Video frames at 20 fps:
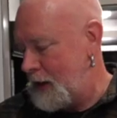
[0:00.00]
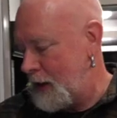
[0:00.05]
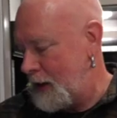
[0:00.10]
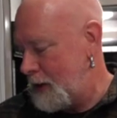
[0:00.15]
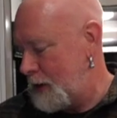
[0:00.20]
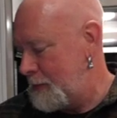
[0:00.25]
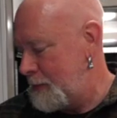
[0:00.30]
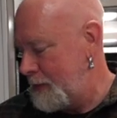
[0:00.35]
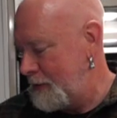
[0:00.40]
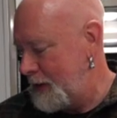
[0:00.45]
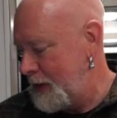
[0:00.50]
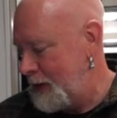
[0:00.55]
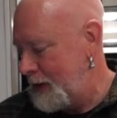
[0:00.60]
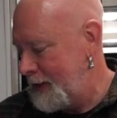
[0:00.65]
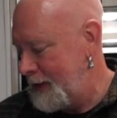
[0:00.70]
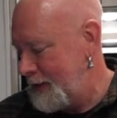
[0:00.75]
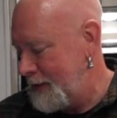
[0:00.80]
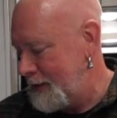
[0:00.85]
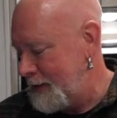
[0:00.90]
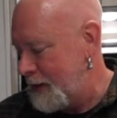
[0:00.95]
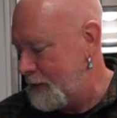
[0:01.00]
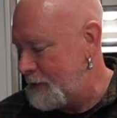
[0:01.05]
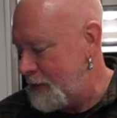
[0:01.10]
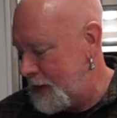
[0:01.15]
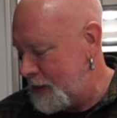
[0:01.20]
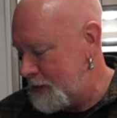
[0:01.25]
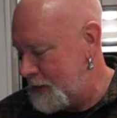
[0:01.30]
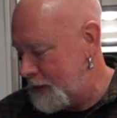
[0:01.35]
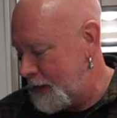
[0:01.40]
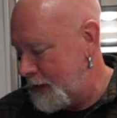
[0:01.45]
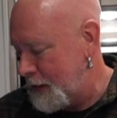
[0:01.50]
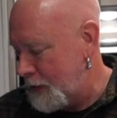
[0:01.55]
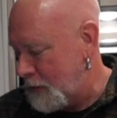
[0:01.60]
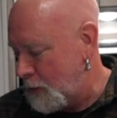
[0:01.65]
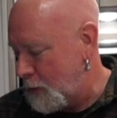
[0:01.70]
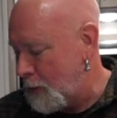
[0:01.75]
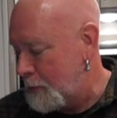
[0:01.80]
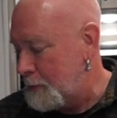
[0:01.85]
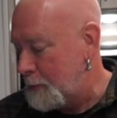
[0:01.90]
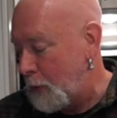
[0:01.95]
Cutter Pavilion, Event Center,
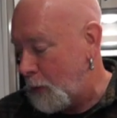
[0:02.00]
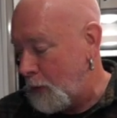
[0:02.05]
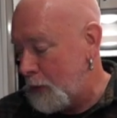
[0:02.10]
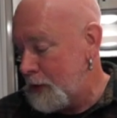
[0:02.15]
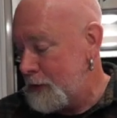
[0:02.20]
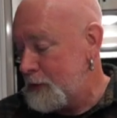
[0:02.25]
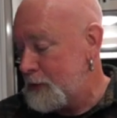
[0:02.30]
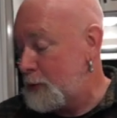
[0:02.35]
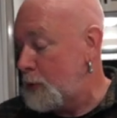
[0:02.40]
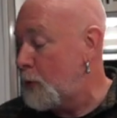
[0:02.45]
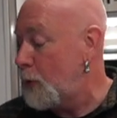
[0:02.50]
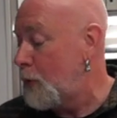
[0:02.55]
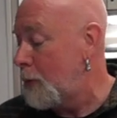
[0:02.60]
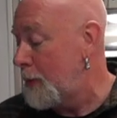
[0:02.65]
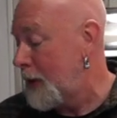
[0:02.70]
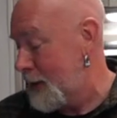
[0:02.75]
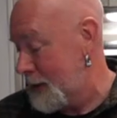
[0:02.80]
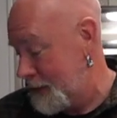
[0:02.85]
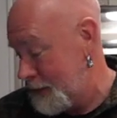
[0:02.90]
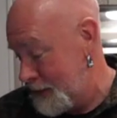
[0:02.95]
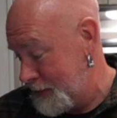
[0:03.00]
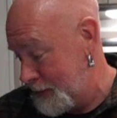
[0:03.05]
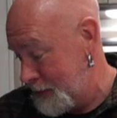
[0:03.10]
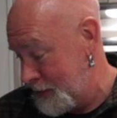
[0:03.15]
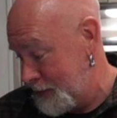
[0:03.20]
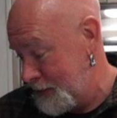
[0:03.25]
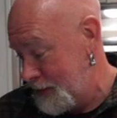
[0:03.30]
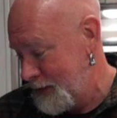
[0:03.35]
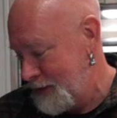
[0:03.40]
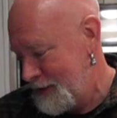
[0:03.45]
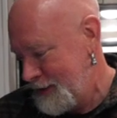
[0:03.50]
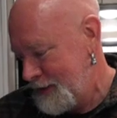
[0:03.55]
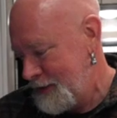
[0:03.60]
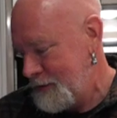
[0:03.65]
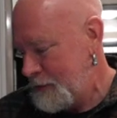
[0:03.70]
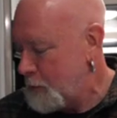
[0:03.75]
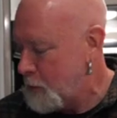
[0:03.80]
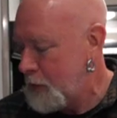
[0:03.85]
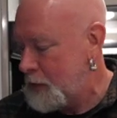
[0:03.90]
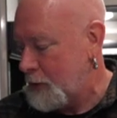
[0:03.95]
or board school buses,
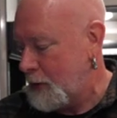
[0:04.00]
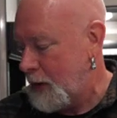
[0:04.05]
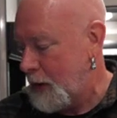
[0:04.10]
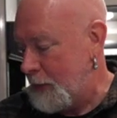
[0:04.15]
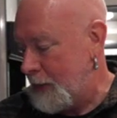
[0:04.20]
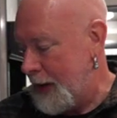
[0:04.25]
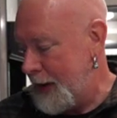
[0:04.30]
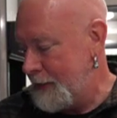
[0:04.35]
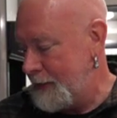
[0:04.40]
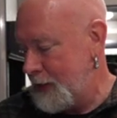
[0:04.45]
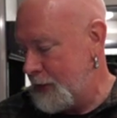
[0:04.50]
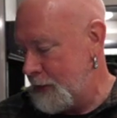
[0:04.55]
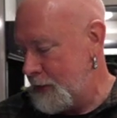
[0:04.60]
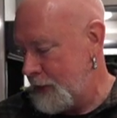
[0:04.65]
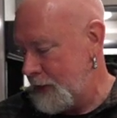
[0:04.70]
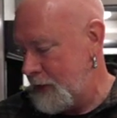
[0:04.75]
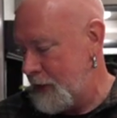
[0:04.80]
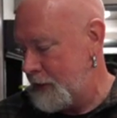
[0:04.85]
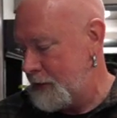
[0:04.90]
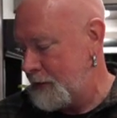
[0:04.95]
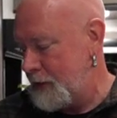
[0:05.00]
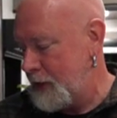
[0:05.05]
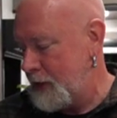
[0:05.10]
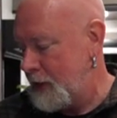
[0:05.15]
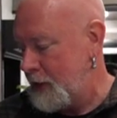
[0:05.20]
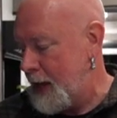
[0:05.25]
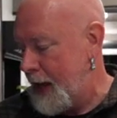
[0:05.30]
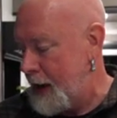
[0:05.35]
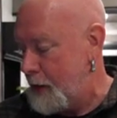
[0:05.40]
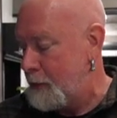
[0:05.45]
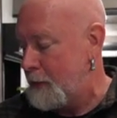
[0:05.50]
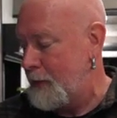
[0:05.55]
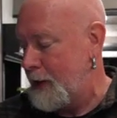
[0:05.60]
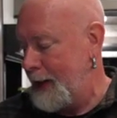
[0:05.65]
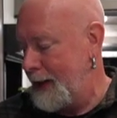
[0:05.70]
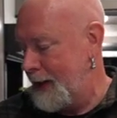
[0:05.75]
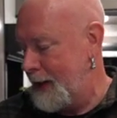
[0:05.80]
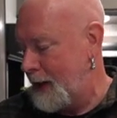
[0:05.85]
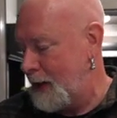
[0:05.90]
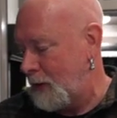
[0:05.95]
which are arriving on the launch field
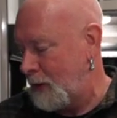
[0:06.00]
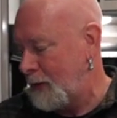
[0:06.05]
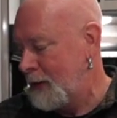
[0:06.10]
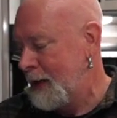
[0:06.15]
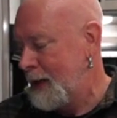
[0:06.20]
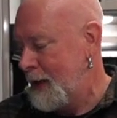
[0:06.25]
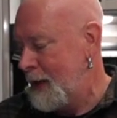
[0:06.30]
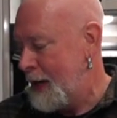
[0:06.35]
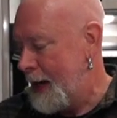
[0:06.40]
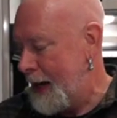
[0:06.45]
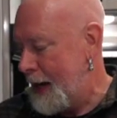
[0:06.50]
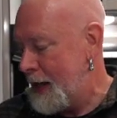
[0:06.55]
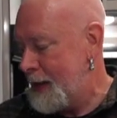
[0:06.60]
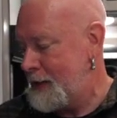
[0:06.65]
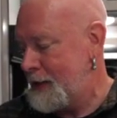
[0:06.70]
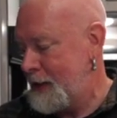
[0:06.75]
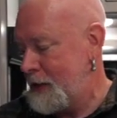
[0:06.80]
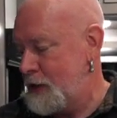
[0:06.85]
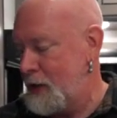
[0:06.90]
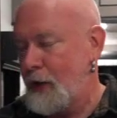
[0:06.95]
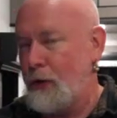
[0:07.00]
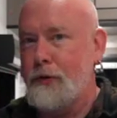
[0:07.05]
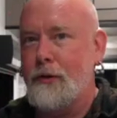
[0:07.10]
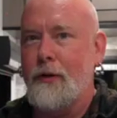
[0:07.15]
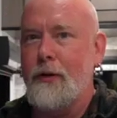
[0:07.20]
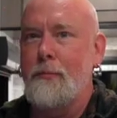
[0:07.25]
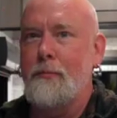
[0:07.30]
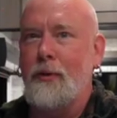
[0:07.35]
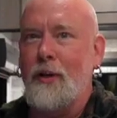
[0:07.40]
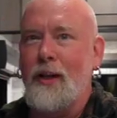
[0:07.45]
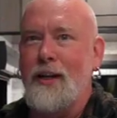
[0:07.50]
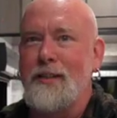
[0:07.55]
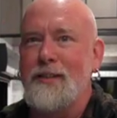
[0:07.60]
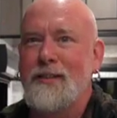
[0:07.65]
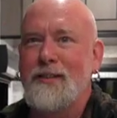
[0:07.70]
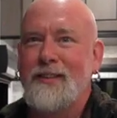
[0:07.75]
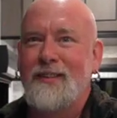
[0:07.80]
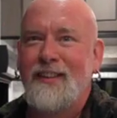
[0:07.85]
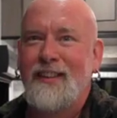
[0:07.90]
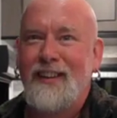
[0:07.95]
right now as a shelter in
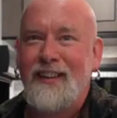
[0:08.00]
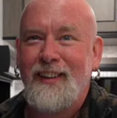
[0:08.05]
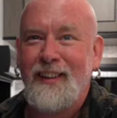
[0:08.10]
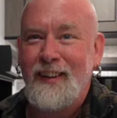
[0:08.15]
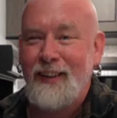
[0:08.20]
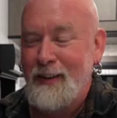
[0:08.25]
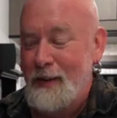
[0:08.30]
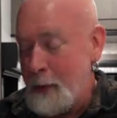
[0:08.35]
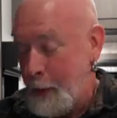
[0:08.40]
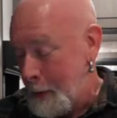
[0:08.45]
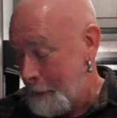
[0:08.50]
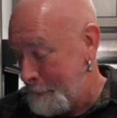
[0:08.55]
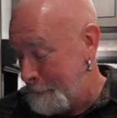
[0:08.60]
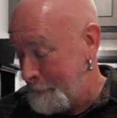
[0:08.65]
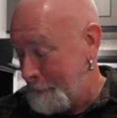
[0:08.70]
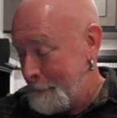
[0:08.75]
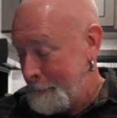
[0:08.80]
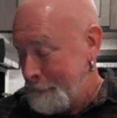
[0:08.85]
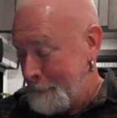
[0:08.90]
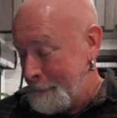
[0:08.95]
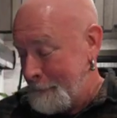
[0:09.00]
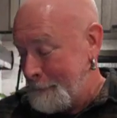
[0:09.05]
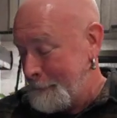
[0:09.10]
place. Oh my god.